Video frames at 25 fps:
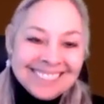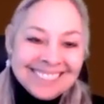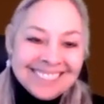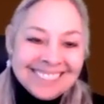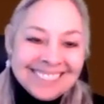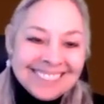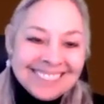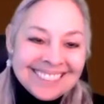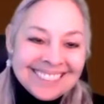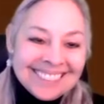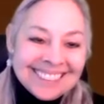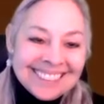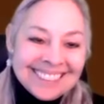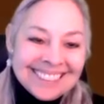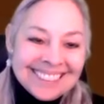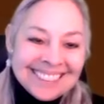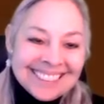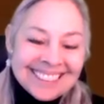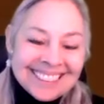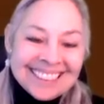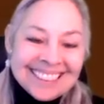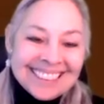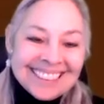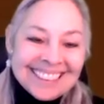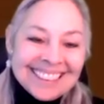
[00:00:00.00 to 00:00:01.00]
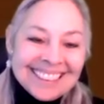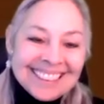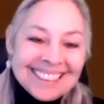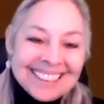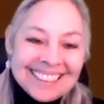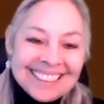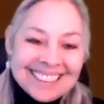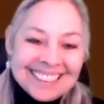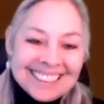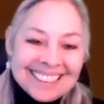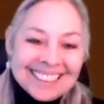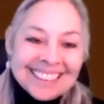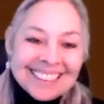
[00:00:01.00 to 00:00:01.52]

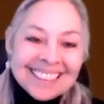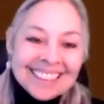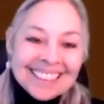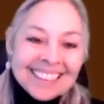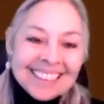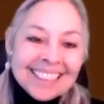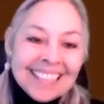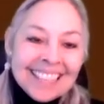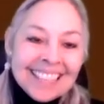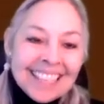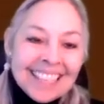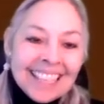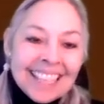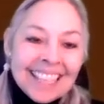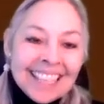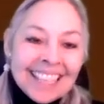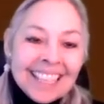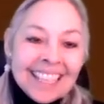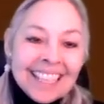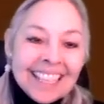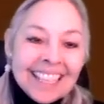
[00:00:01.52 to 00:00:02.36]
[no speech]